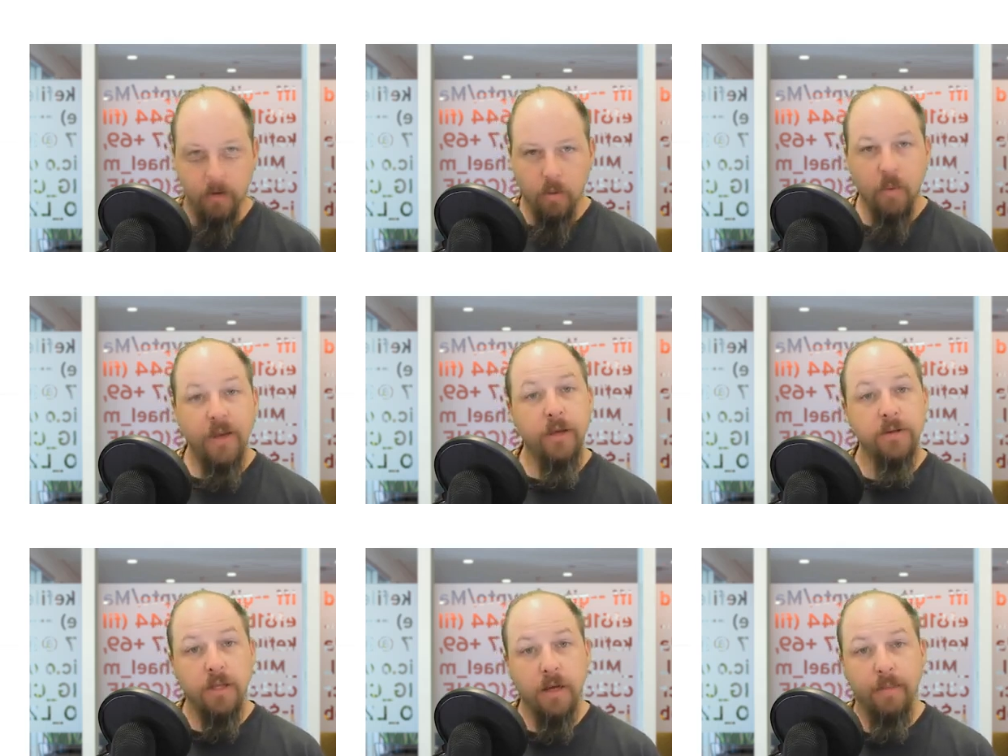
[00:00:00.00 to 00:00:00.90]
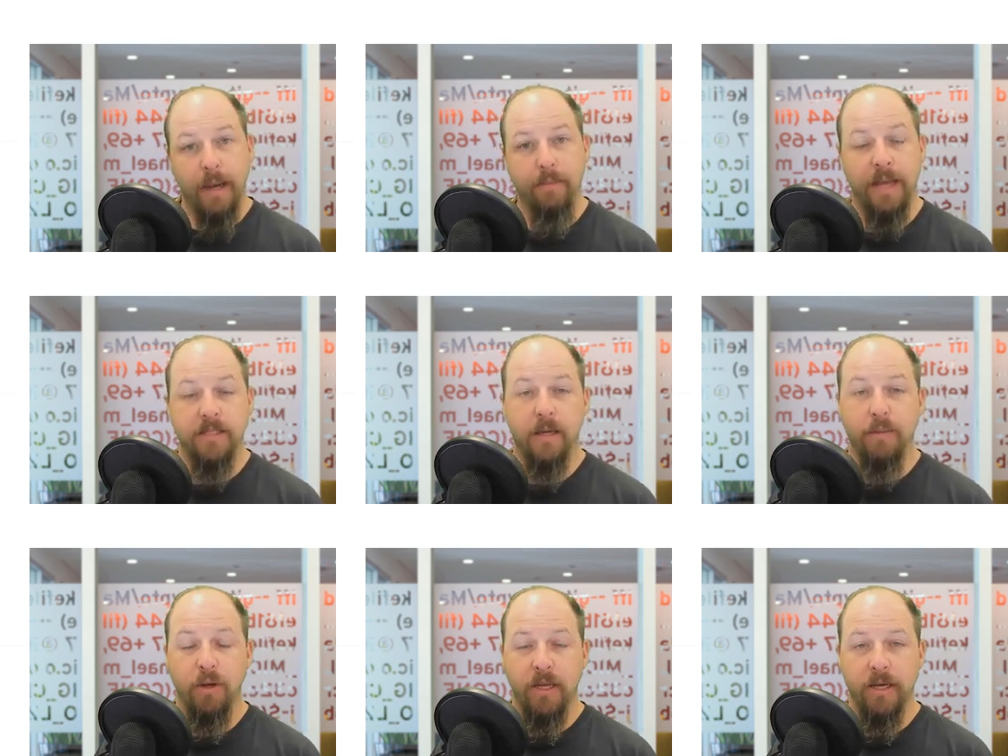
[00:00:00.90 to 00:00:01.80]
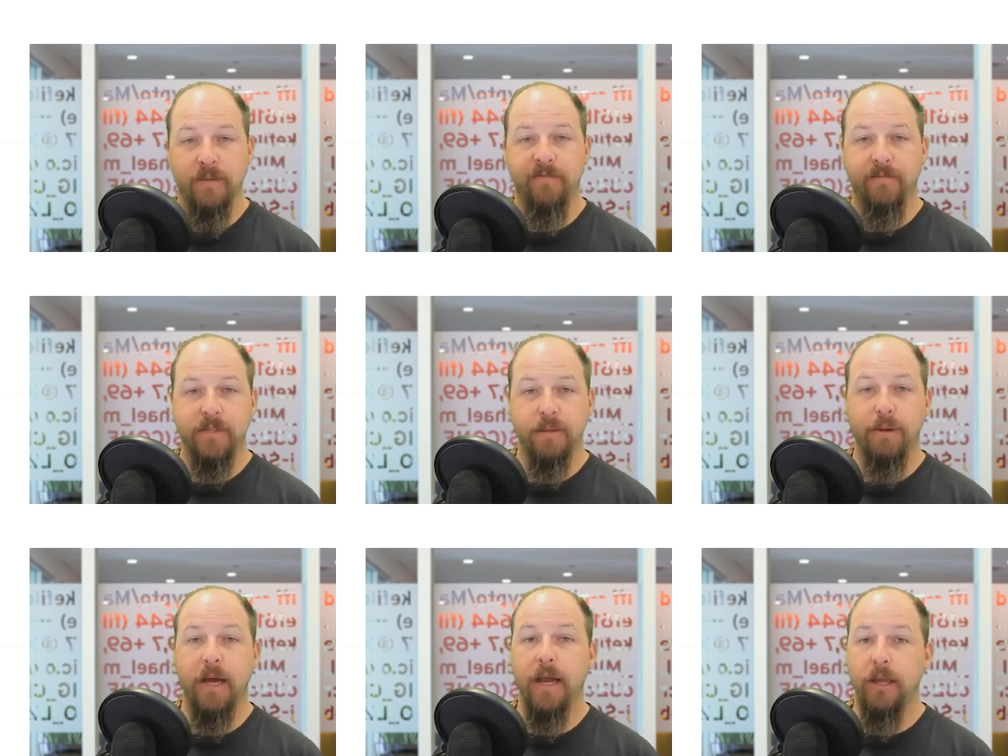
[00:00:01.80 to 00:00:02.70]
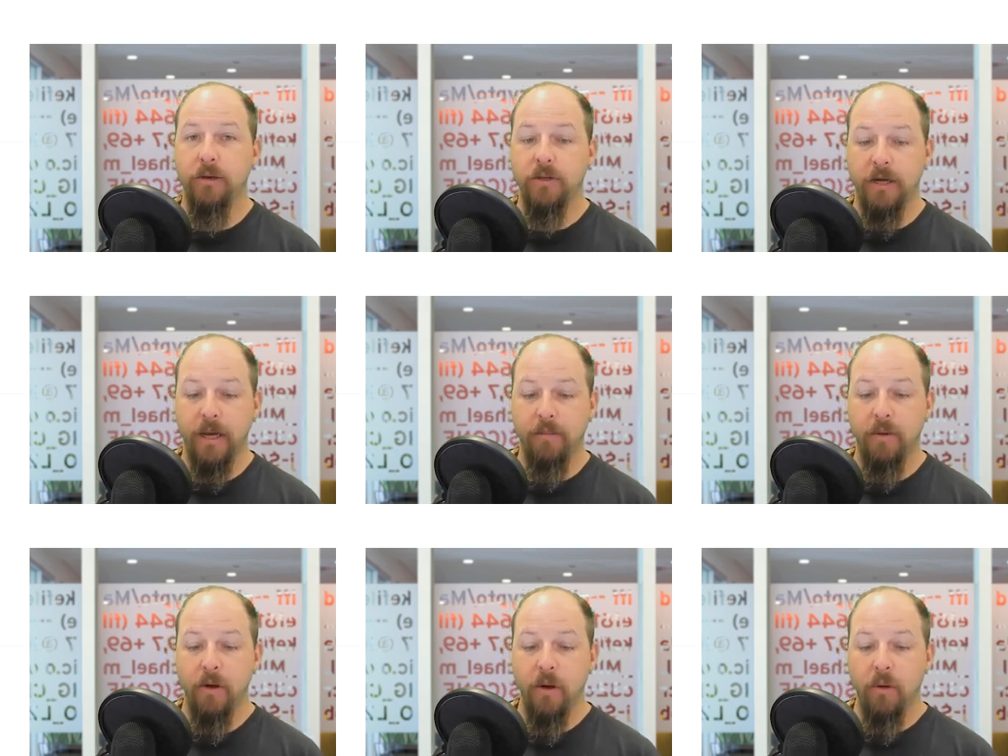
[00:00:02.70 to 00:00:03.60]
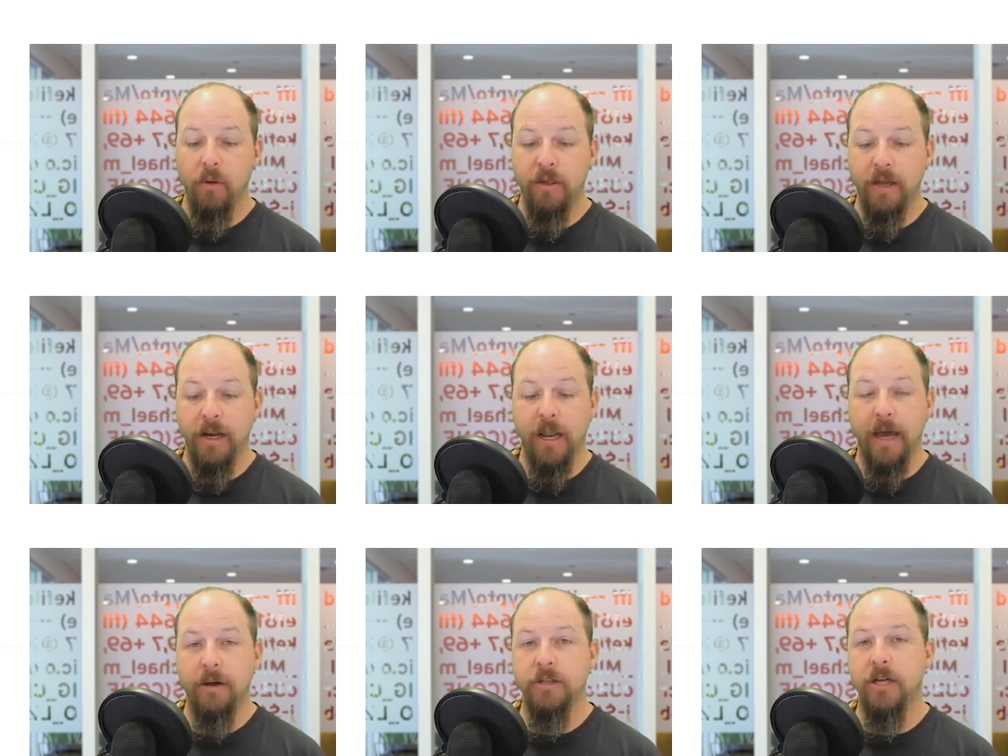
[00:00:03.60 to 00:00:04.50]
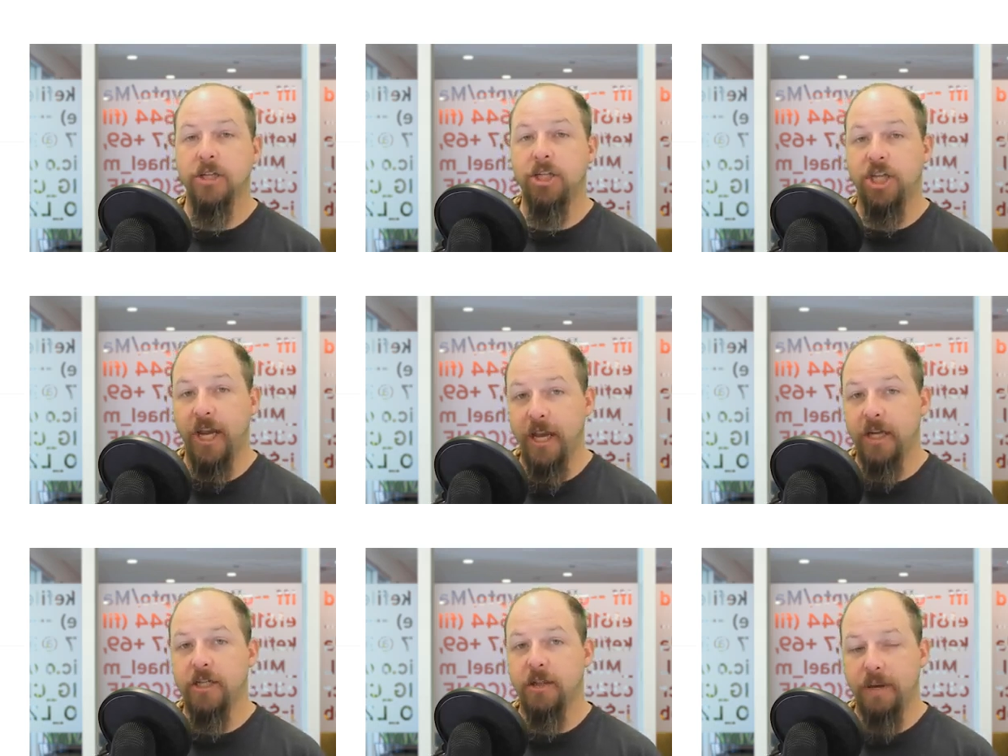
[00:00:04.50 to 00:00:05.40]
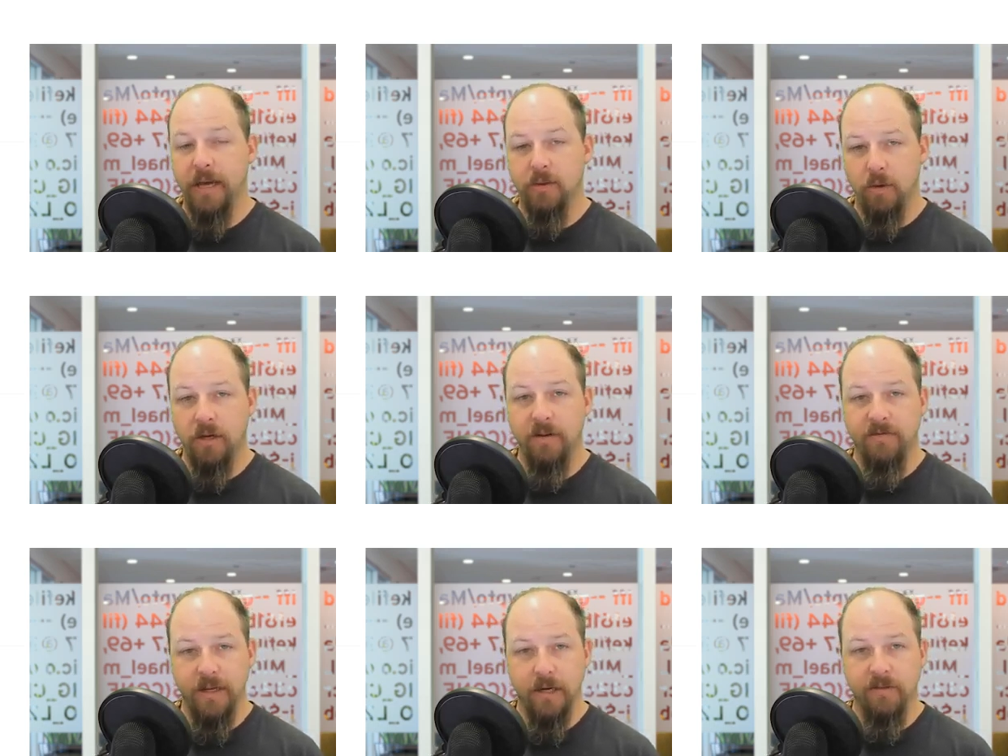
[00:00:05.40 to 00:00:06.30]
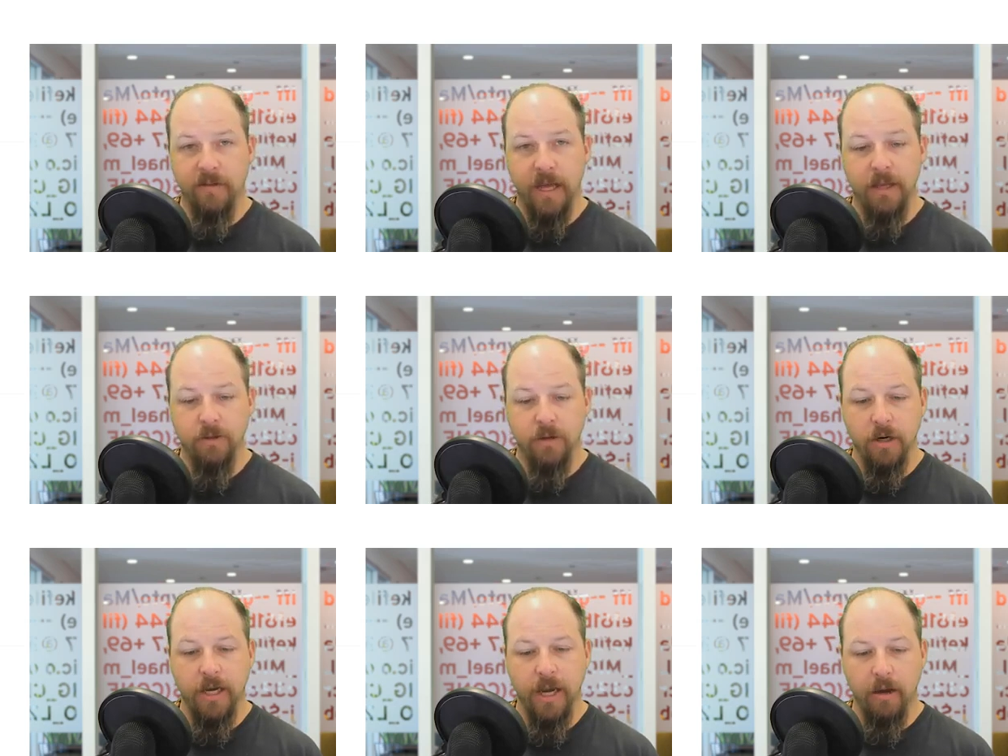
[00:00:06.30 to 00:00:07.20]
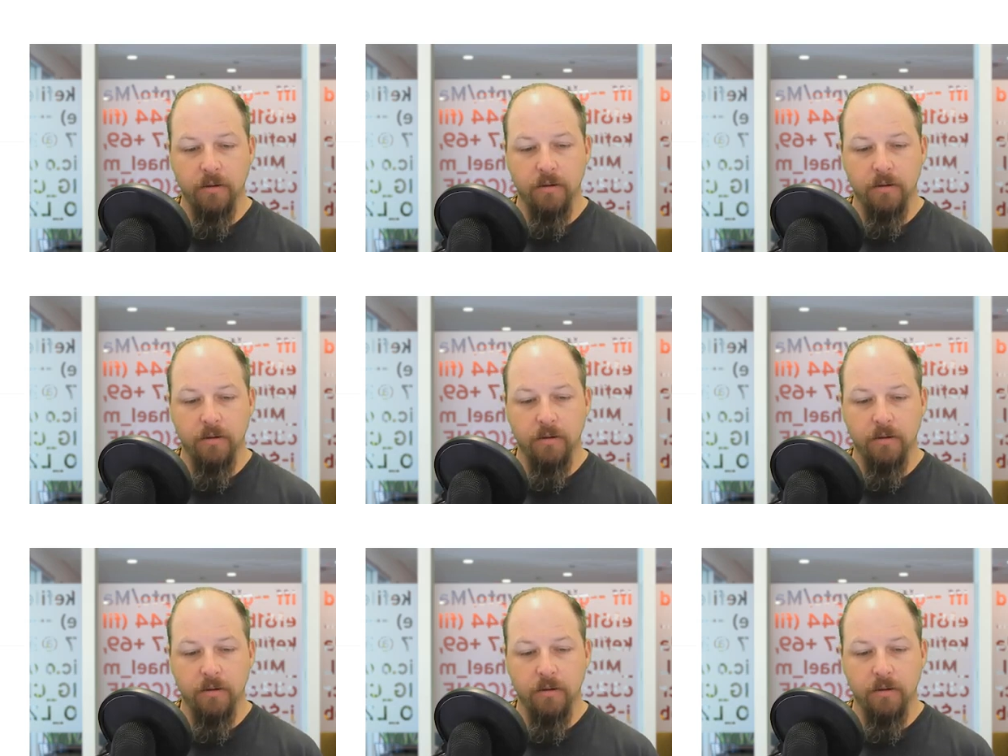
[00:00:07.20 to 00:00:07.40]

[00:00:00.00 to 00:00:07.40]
When we use the command passwd and supply a username, we're then allowed to change the password configured for that user account.